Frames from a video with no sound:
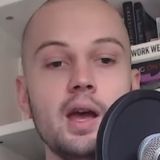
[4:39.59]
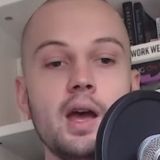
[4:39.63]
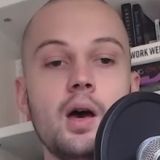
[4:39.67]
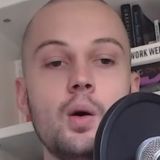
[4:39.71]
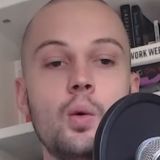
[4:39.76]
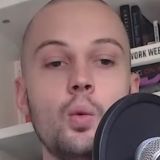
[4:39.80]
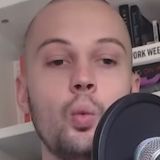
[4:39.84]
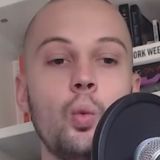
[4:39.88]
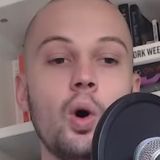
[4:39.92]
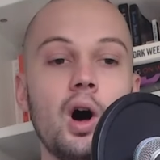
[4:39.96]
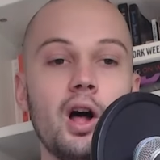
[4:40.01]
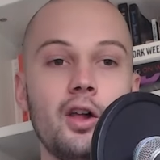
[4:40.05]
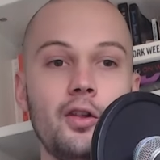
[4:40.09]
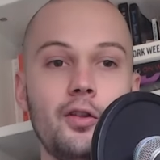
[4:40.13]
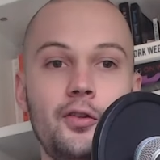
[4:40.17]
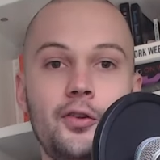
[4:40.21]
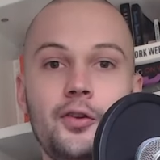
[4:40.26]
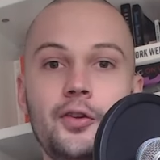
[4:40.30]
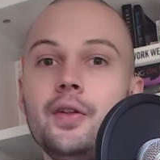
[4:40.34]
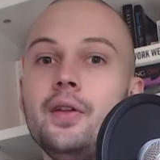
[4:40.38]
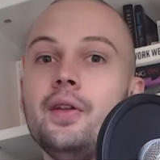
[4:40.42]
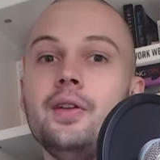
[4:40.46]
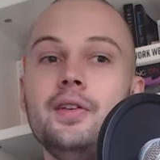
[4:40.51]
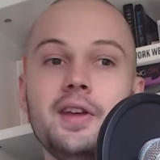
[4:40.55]
Whilst
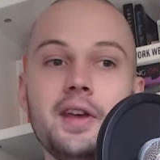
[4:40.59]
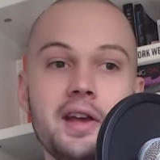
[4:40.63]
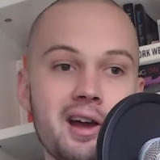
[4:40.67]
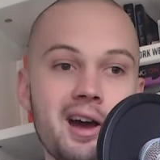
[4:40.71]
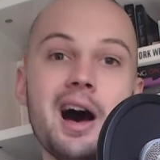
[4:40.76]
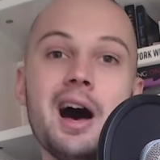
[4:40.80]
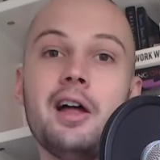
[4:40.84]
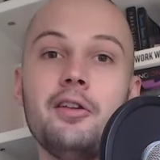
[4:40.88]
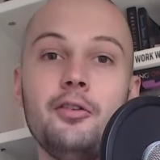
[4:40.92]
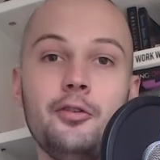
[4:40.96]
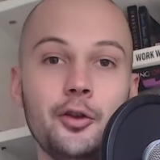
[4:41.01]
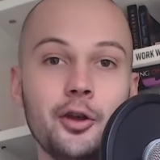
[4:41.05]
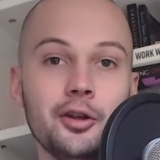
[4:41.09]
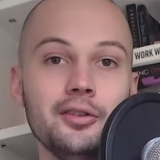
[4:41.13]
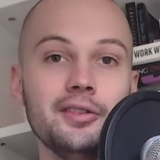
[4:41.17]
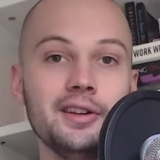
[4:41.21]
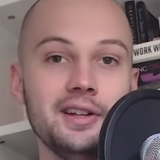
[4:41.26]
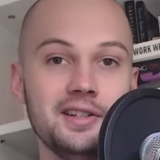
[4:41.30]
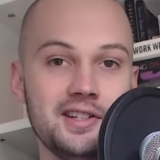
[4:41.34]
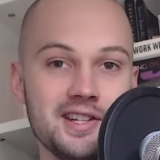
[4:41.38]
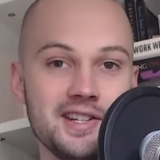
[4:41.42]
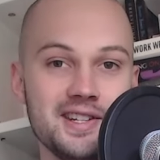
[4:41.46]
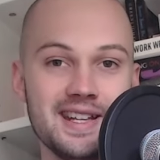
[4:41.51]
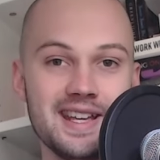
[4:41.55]
Descartes certainly
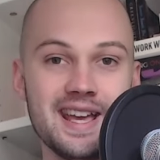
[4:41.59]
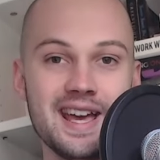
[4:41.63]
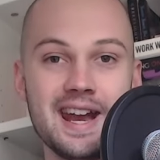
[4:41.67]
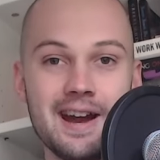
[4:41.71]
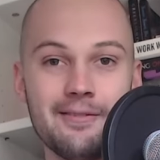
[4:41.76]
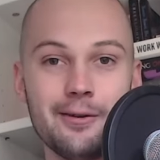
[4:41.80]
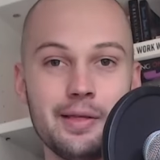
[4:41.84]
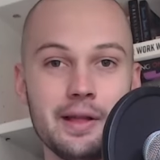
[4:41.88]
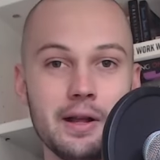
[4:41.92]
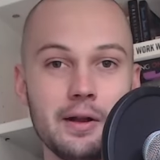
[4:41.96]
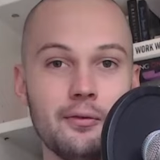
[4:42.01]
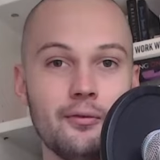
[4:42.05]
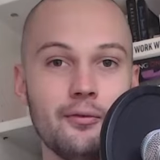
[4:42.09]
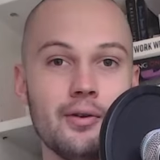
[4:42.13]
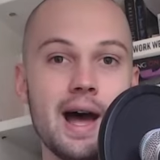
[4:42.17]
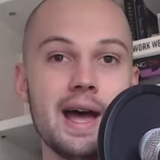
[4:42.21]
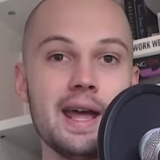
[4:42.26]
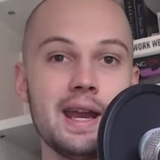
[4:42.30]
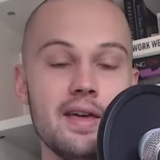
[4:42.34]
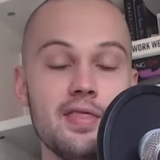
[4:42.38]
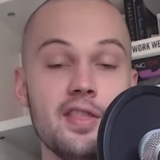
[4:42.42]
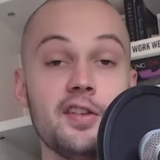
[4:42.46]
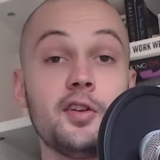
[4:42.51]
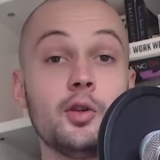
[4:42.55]
didn't get everything right,
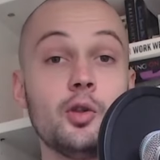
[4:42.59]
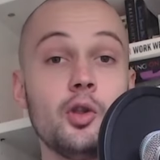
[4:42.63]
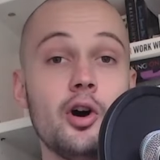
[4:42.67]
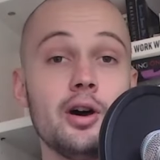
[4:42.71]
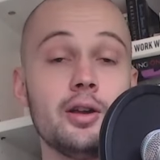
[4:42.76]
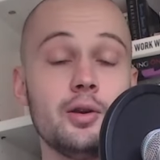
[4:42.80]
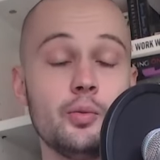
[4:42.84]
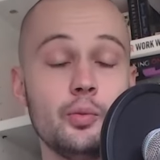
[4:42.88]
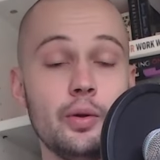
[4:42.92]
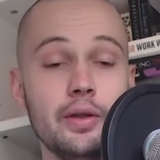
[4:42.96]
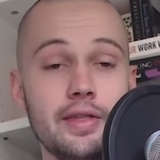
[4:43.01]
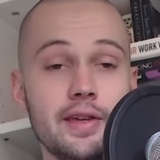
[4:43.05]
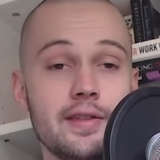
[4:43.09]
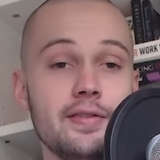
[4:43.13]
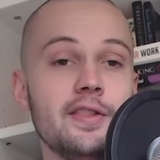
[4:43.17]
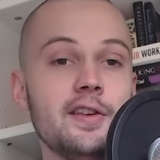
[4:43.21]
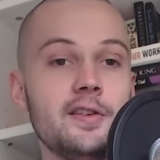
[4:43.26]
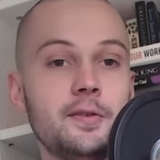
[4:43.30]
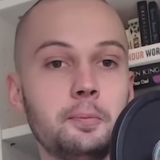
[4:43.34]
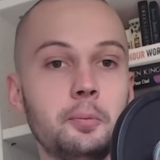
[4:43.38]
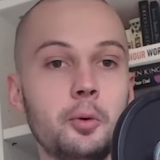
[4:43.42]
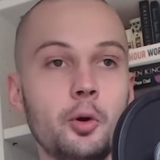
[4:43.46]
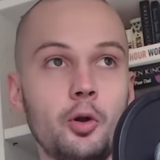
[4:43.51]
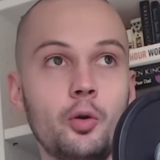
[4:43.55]
and there's a lot within
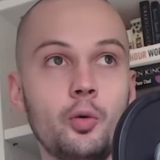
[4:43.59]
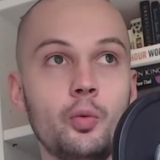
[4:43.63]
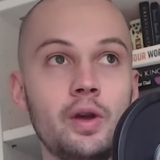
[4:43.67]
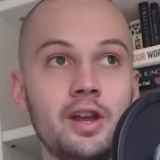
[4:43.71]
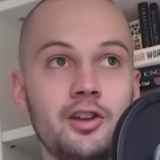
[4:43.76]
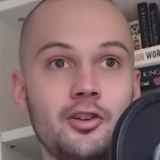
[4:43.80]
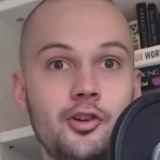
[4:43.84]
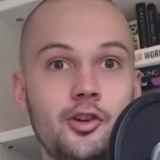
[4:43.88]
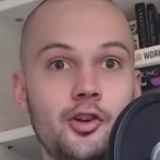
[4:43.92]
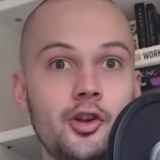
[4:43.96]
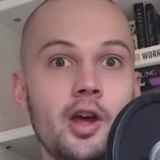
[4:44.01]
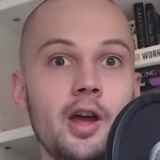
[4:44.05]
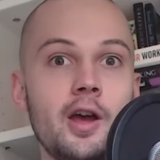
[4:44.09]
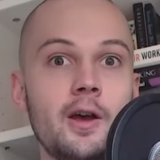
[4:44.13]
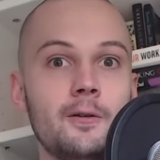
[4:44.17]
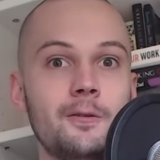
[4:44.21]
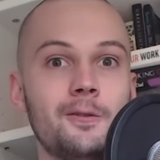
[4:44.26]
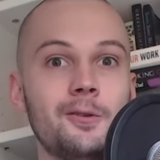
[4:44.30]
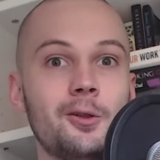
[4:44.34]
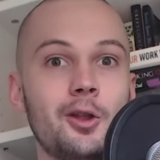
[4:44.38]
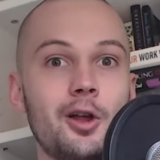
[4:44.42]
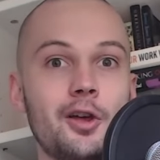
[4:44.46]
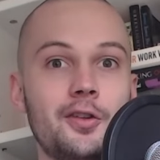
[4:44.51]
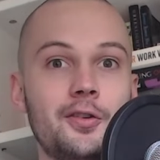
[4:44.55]
this book which
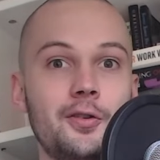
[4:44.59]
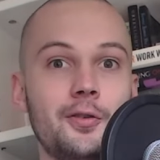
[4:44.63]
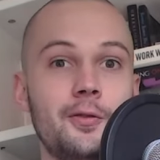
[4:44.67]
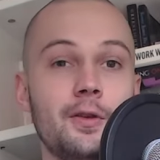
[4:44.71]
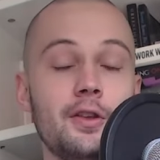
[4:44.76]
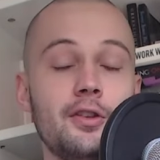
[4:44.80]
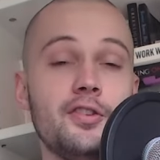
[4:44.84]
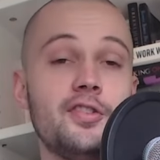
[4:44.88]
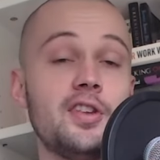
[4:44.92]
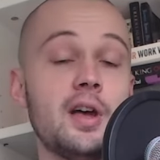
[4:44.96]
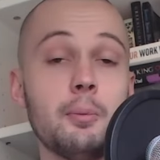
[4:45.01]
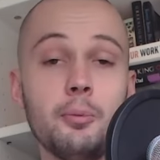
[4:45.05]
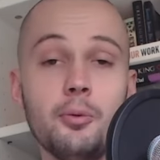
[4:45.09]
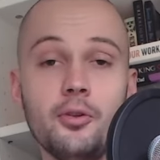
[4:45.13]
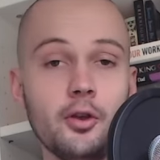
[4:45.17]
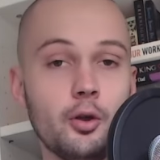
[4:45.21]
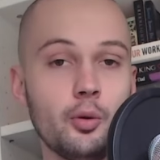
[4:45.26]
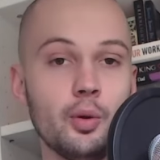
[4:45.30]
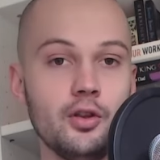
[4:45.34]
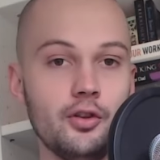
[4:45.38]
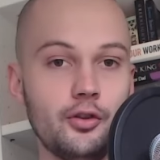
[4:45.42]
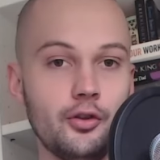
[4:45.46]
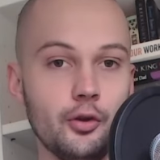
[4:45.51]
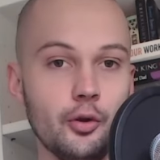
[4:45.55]
philosophers
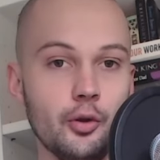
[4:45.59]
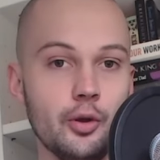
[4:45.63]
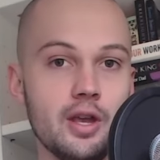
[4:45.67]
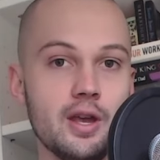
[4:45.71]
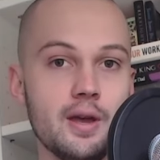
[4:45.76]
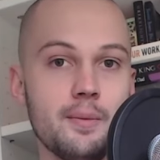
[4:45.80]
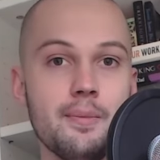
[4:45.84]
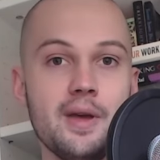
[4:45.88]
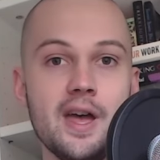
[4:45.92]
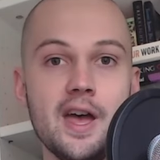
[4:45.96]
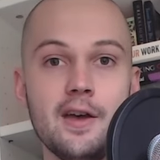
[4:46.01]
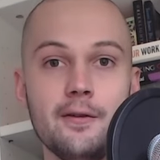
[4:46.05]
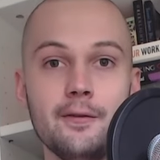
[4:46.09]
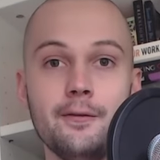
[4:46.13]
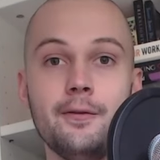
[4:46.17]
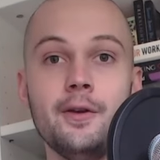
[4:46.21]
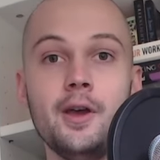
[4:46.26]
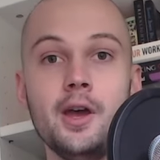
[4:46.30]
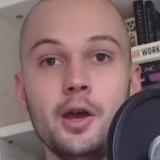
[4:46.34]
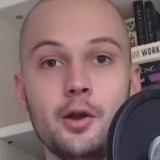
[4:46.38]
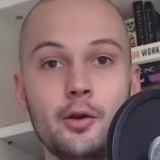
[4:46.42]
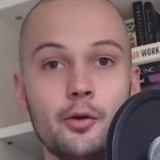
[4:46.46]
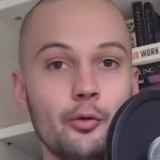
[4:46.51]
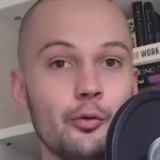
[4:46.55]
subsequent to him have
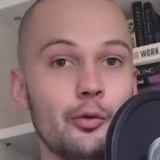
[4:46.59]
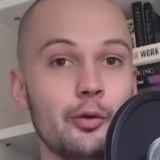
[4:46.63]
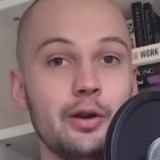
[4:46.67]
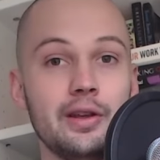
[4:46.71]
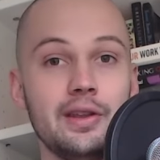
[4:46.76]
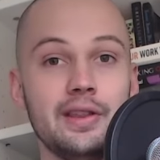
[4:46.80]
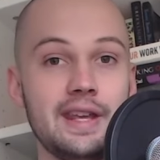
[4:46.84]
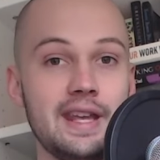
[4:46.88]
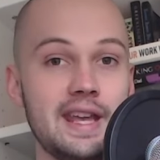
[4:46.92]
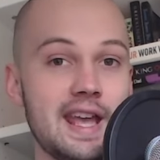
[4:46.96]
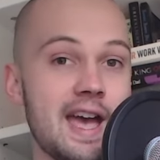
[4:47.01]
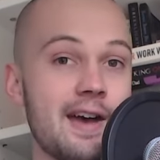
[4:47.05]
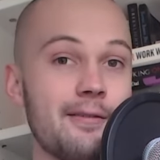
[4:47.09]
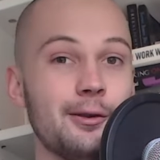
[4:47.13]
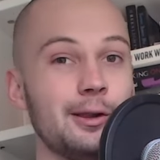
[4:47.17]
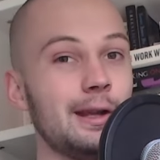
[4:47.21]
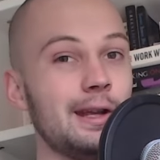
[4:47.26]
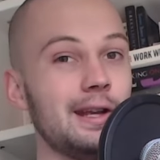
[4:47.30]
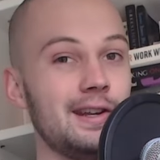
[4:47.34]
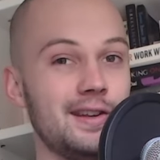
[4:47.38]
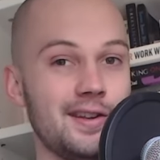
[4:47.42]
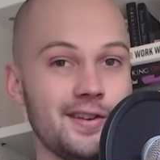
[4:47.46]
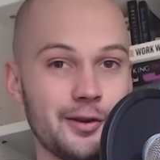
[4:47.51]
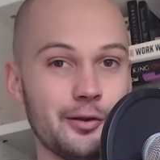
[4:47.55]
really heavily
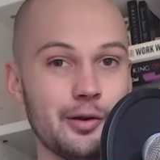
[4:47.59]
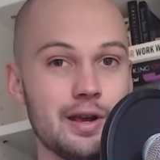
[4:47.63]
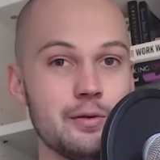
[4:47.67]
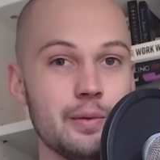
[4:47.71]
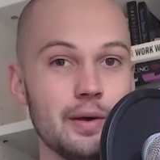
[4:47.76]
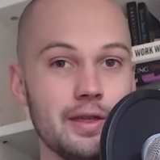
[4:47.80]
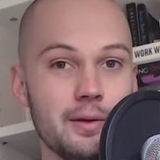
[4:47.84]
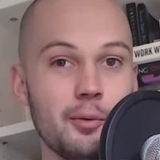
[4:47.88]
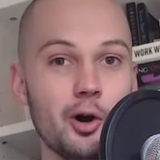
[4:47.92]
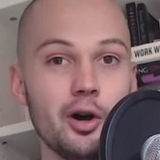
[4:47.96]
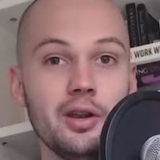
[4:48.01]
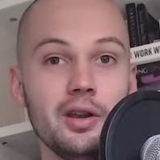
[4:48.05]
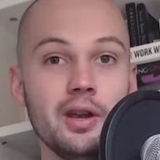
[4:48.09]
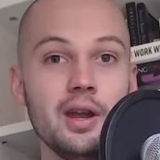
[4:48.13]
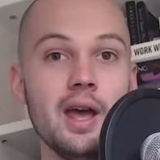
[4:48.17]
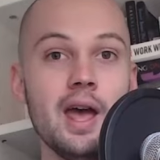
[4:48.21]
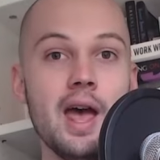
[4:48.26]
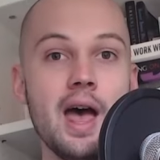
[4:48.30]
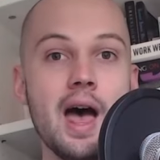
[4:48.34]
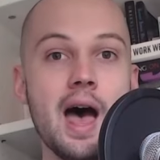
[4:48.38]
disagreed with him on,